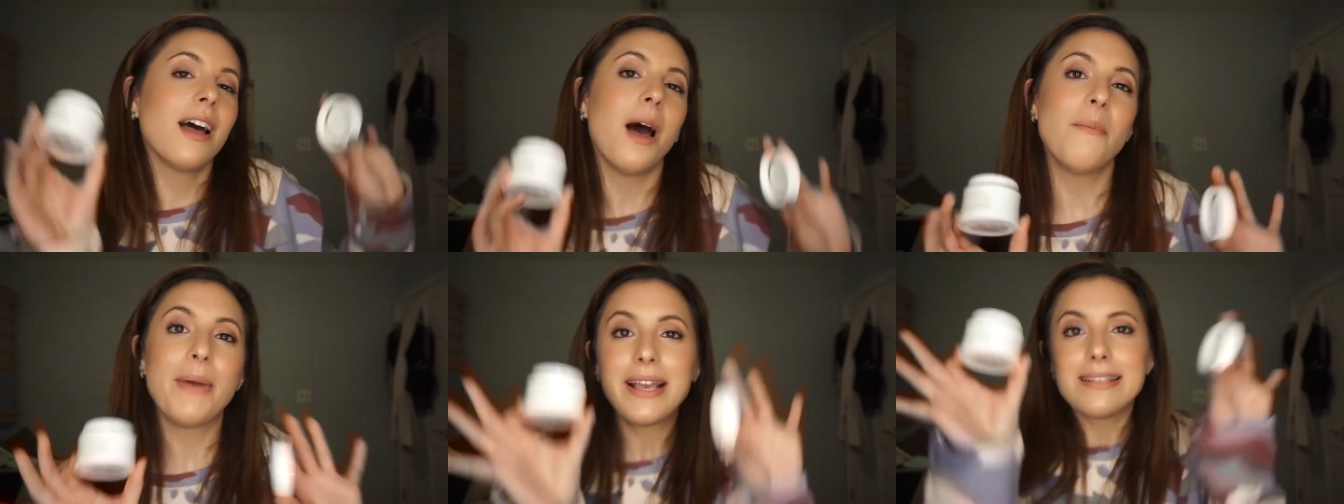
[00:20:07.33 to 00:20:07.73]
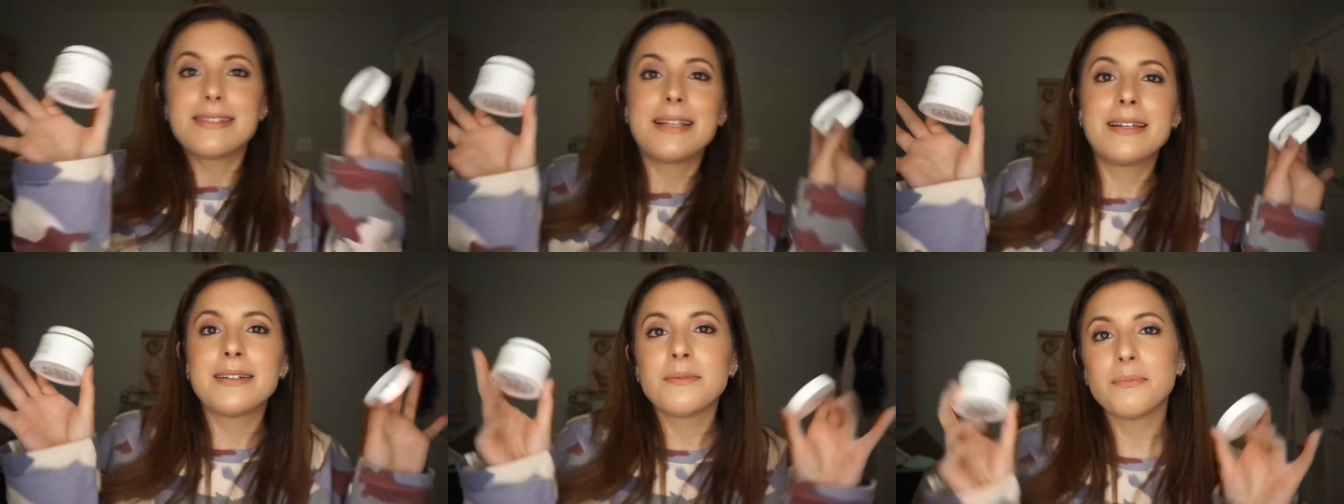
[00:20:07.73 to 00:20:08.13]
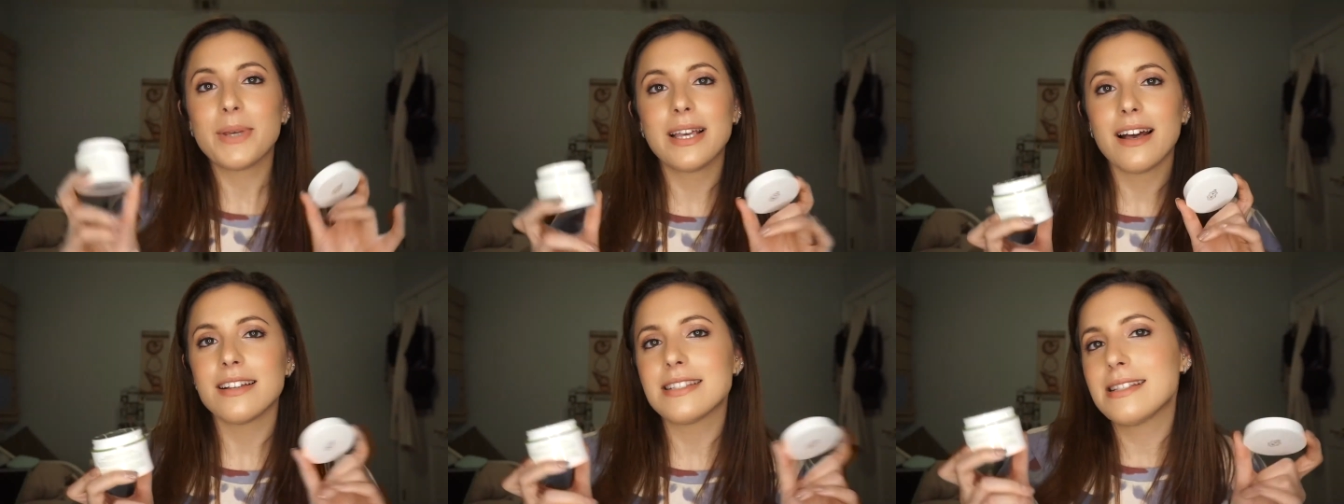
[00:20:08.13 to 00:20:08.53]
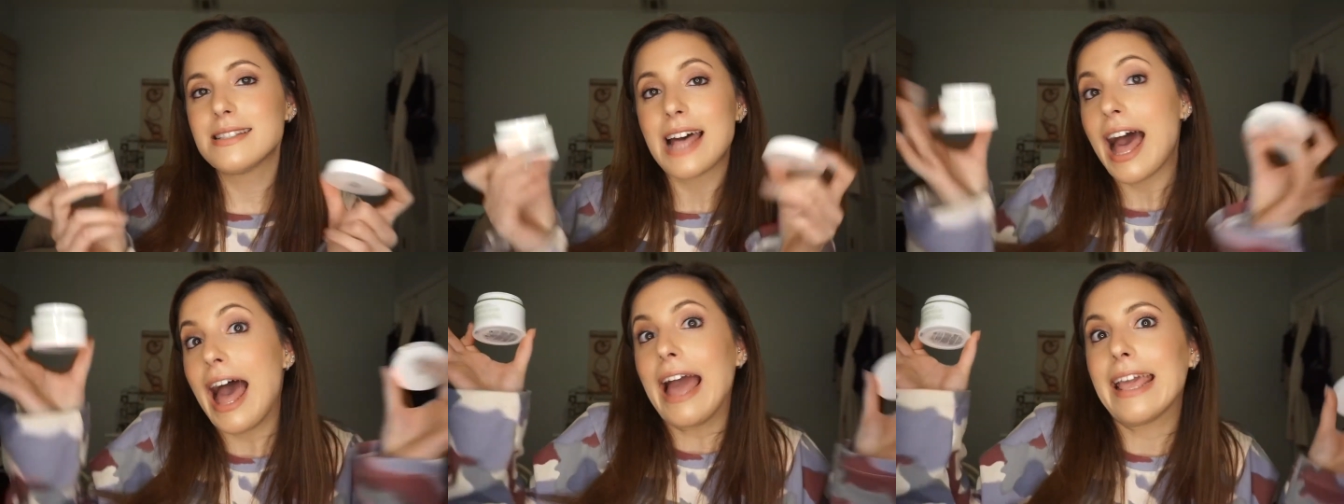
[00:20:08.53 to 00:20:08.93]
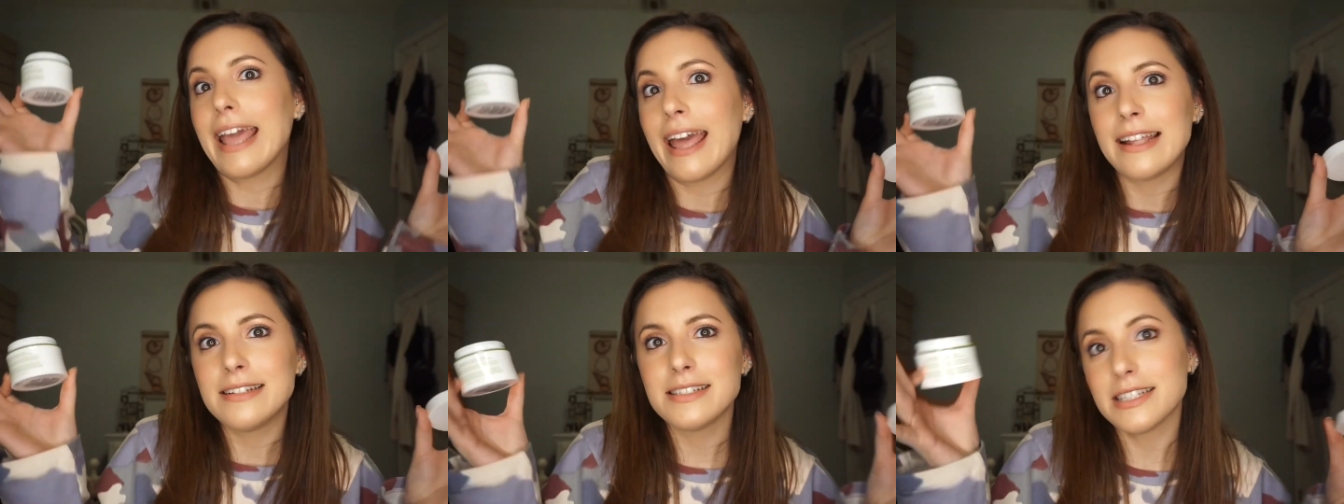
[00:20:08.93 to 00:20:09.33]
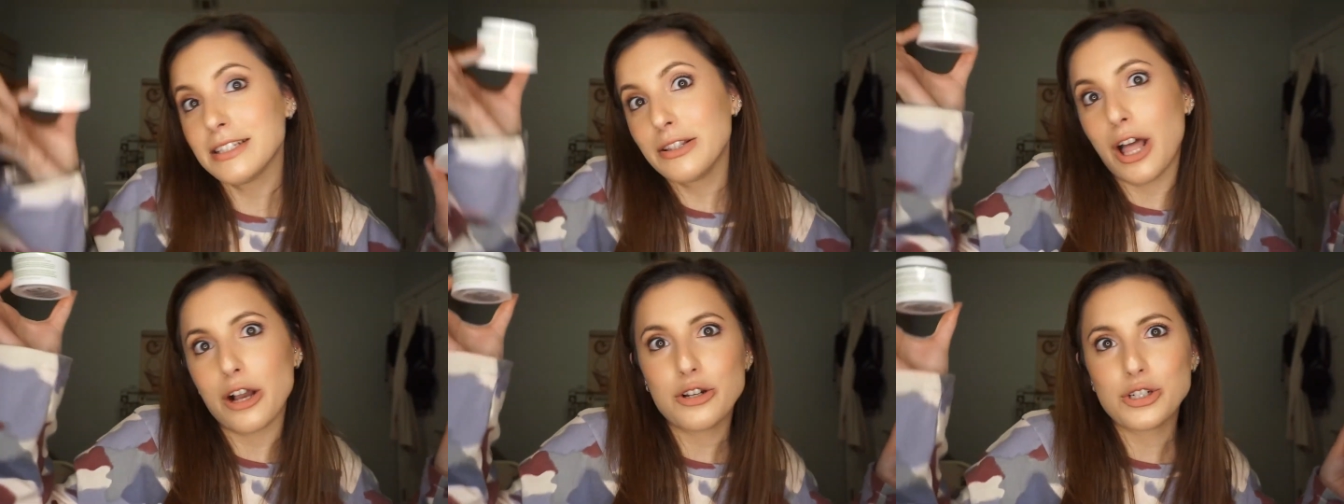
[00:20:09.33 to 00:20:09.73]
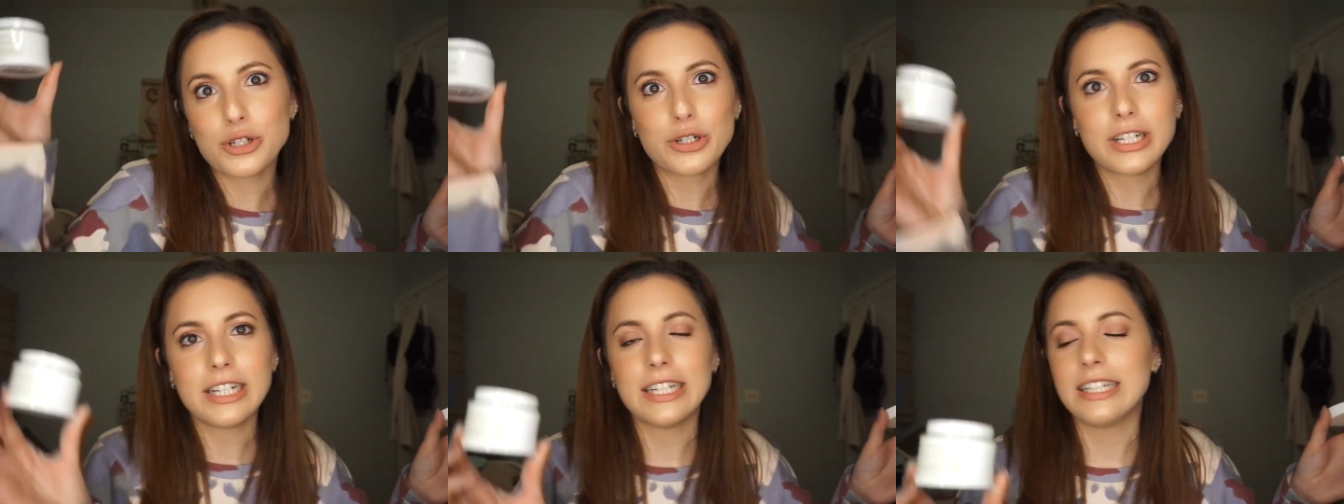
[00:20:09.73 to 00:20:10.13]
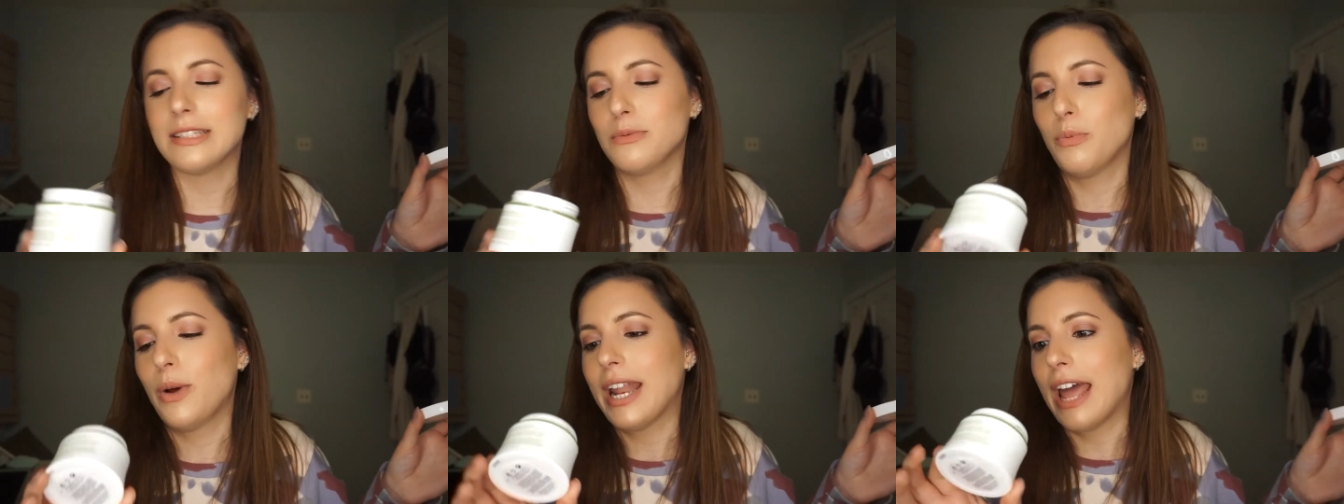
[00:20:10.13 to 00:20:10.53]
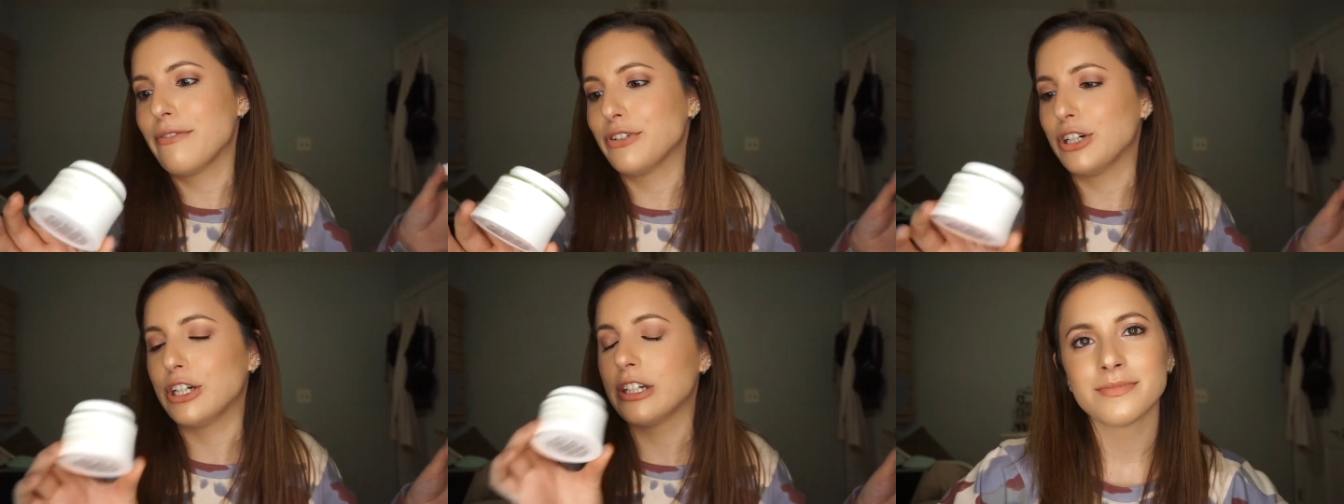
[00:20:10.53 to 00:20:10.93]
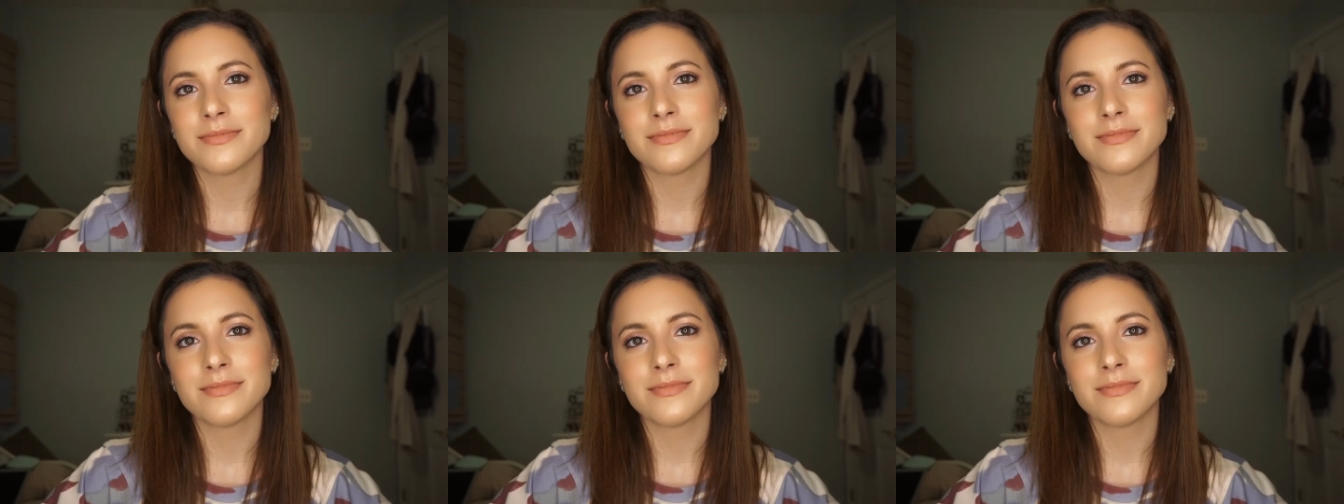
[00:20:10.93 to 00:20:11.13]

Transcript: amazing because it's high end and luxury and whatever.